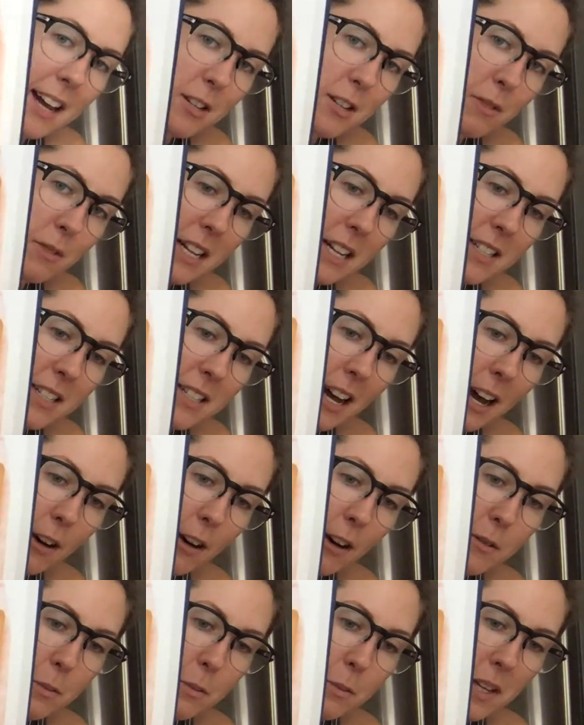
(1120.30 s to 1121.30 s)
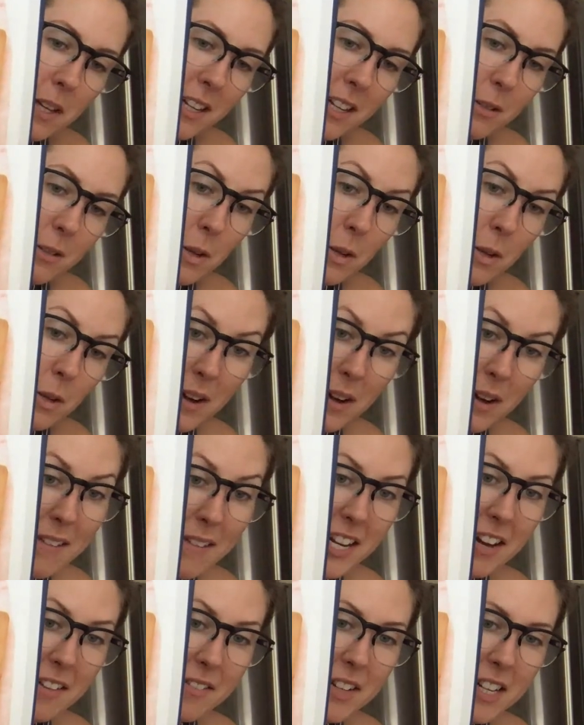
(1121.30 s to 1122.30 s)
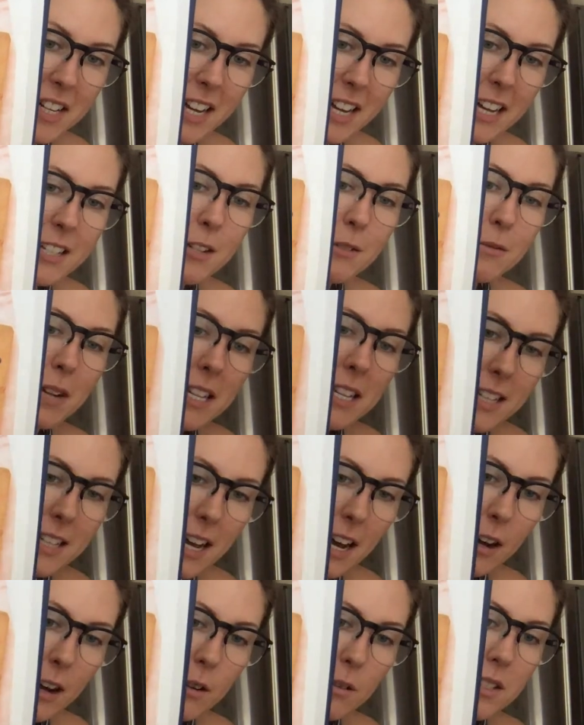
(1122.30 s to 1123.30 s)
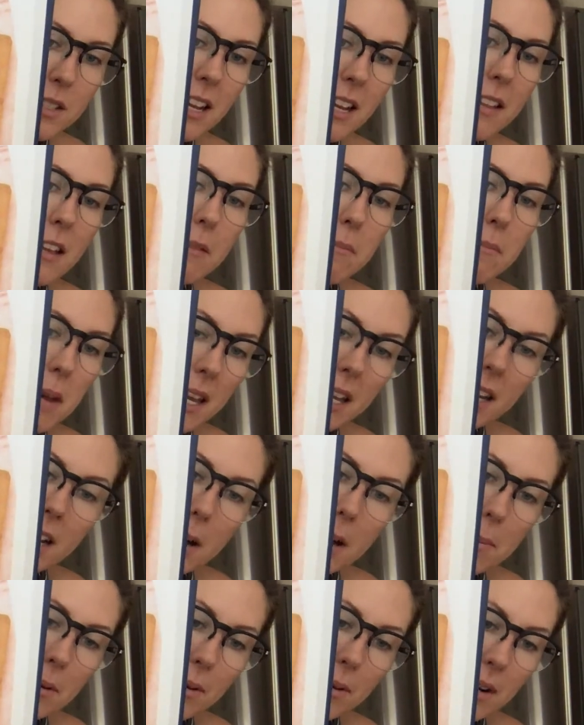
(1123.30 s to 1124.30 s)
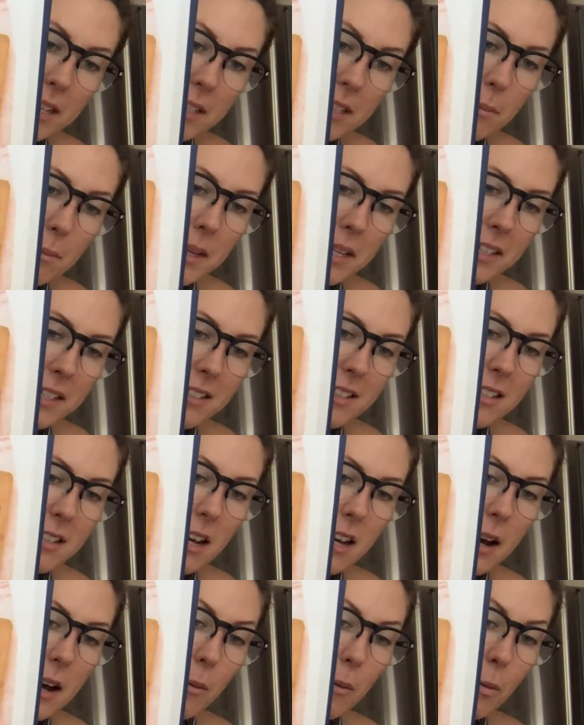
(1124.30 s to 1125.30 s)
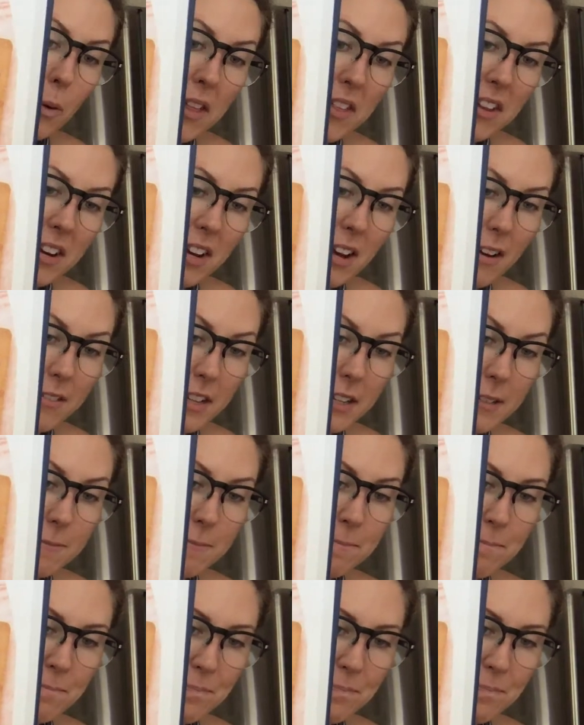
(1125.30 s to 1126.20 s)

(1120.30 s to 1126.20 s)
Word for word: to rent a house because we don't have an oven. I had to rent a house and then make a couple recipes uh, with an oven.